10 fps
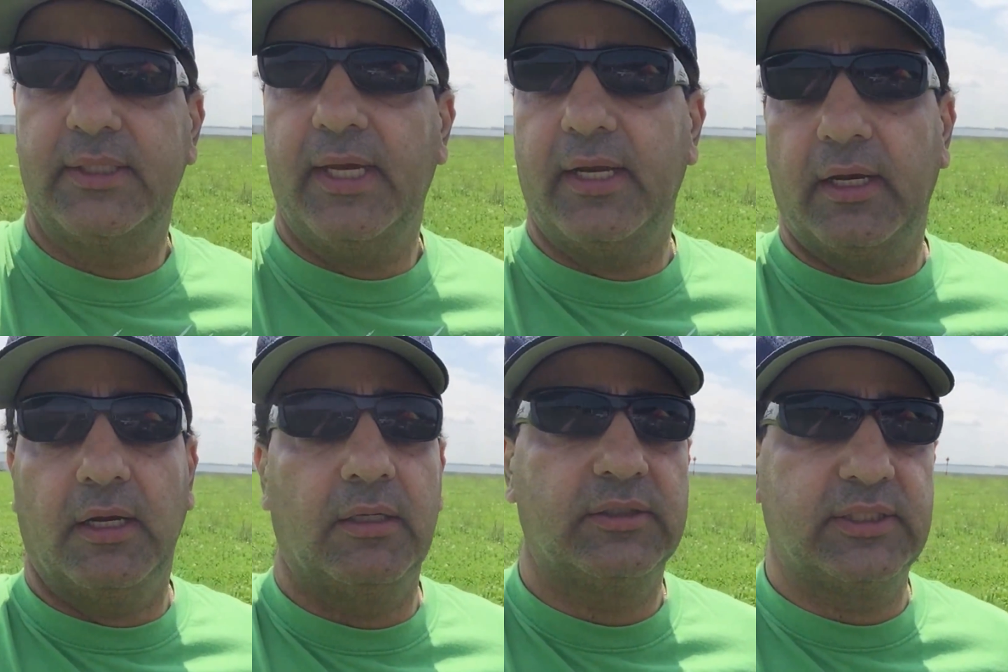
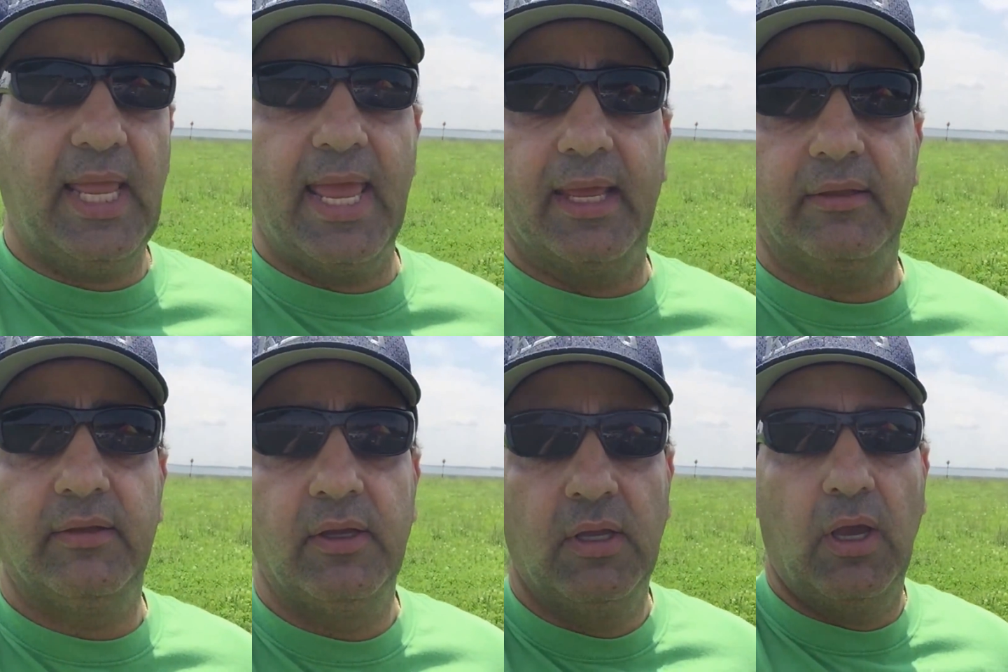antenna stand.
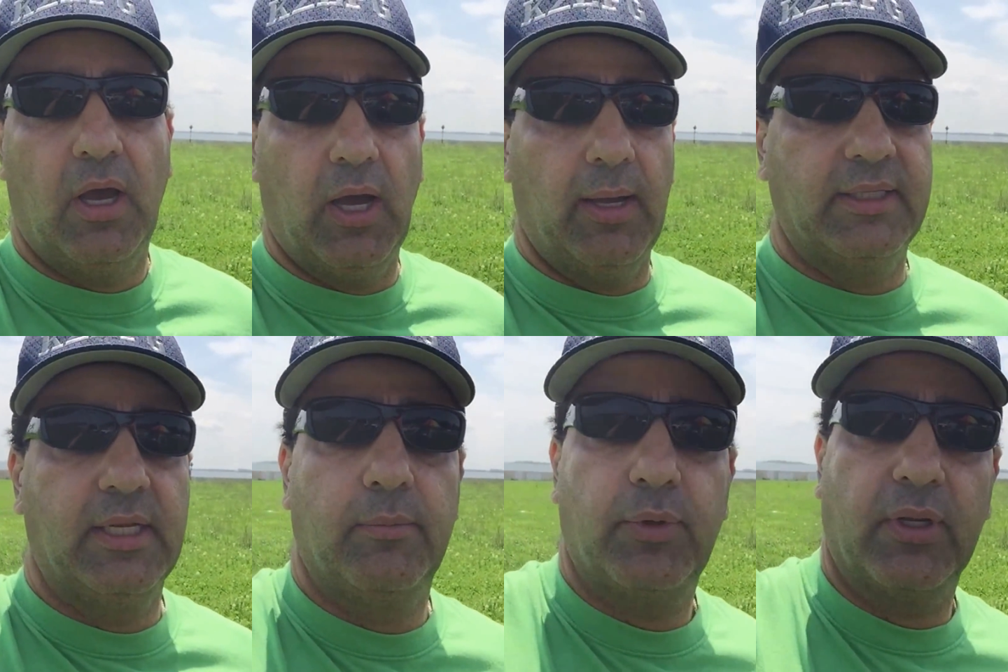I
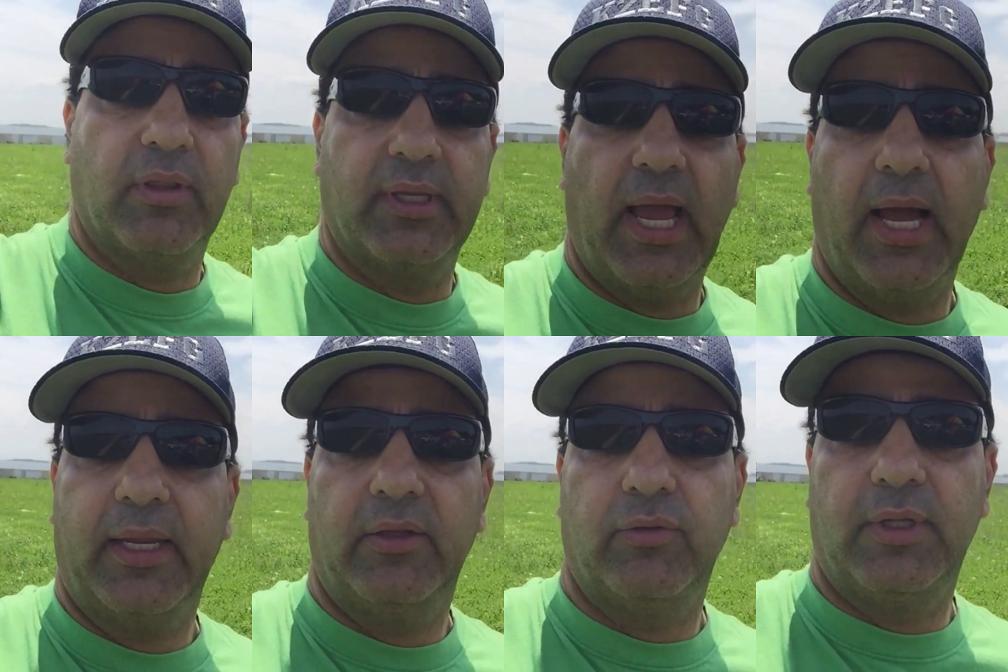didn't bring the
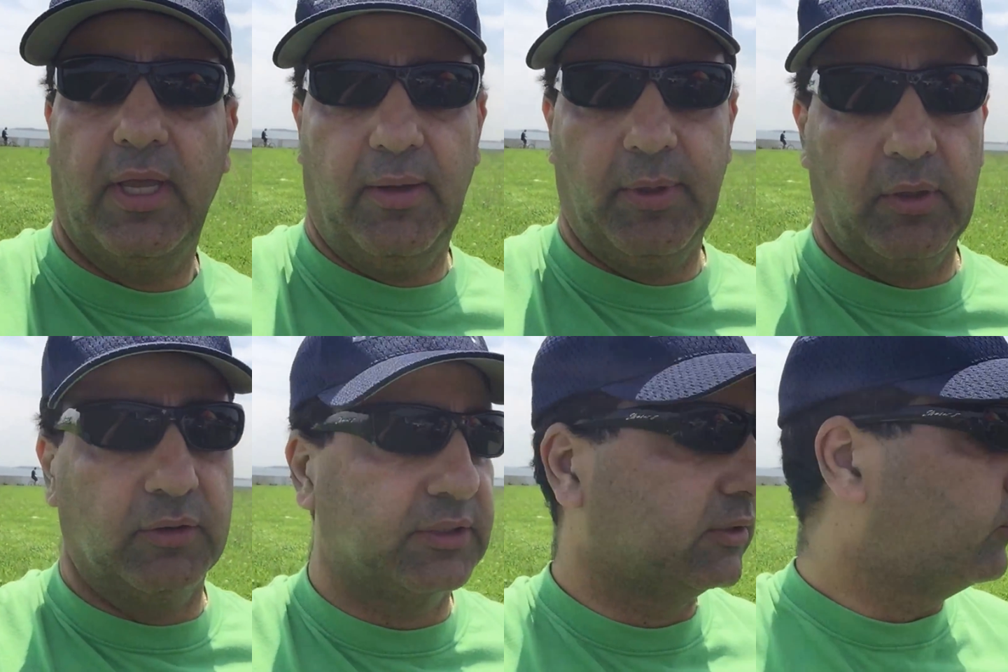Yagi today
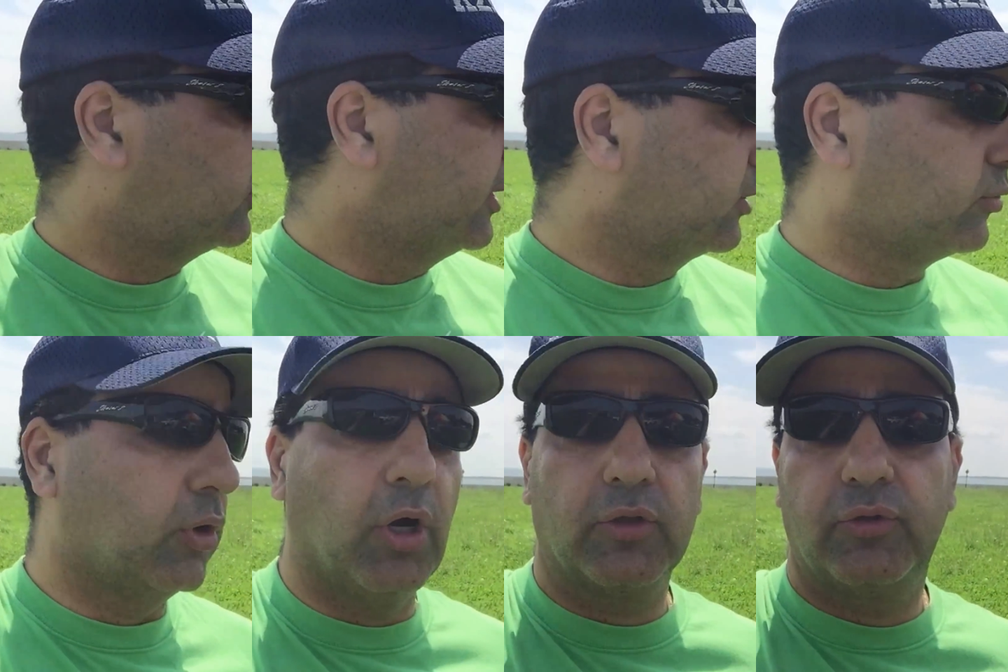because it will take too
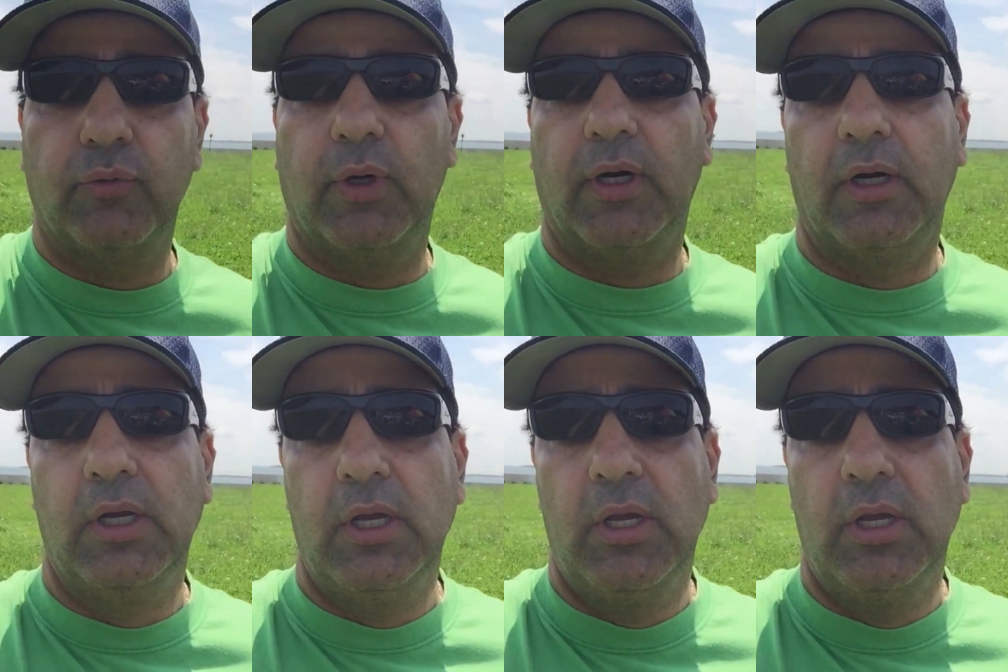long to